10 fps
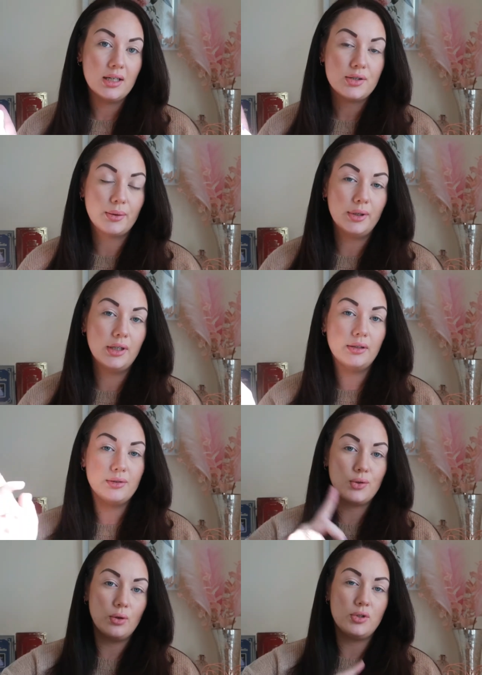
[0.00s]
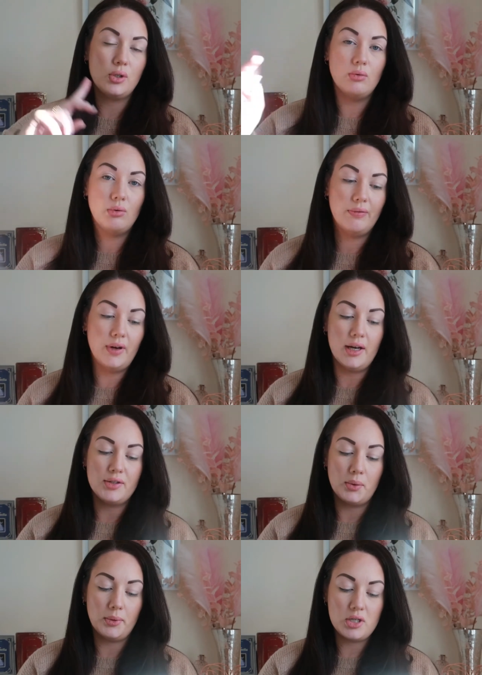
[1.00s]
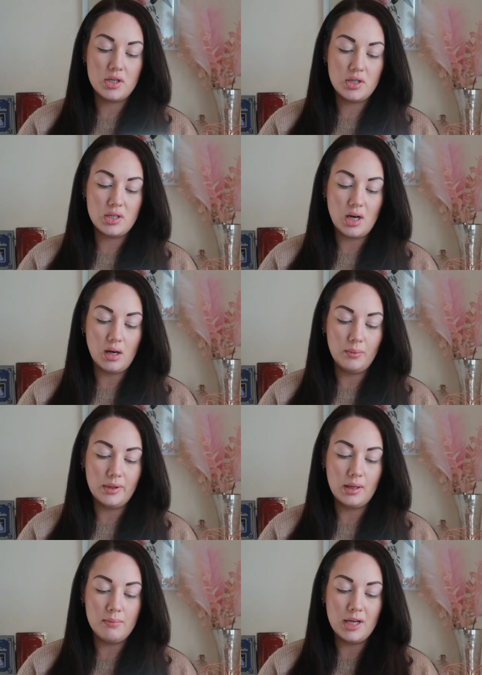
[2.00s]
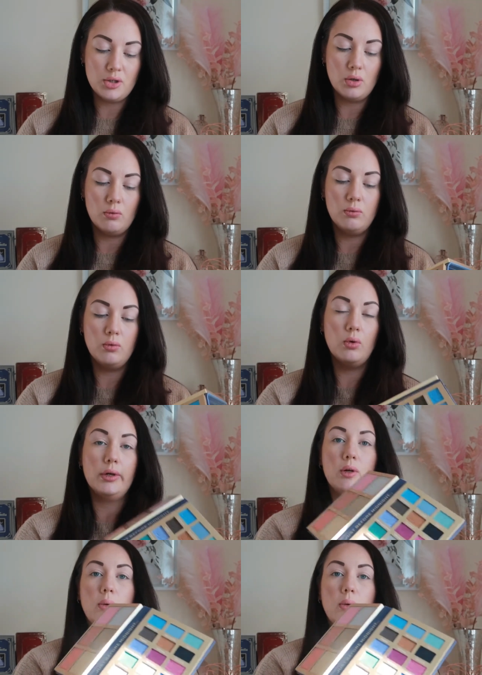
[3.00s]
So I'm going to sort of do the reverse. So I'm going to start with a mixture of Royal